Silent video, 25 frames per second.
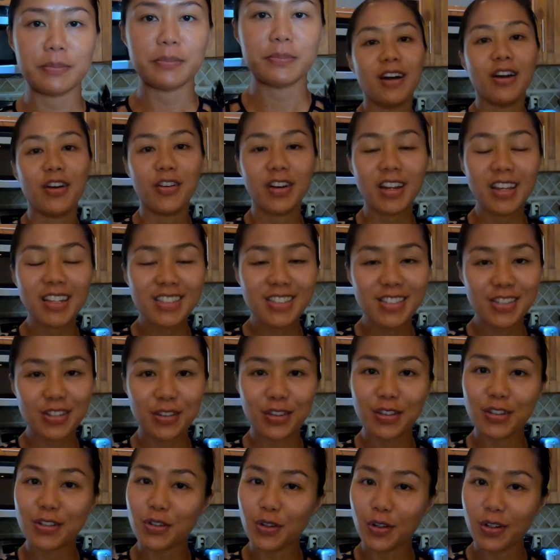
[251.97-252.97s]
All right, so
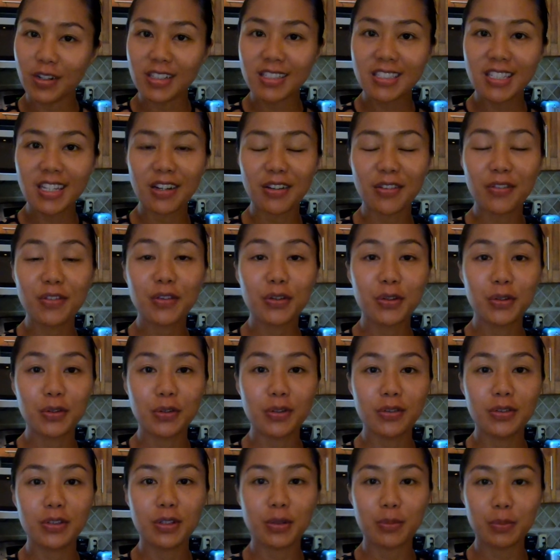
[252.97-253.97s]
the donuts have
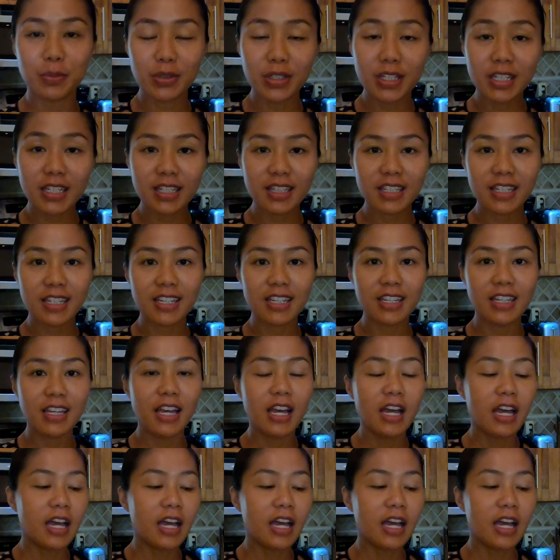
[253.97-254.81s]
cooled completely.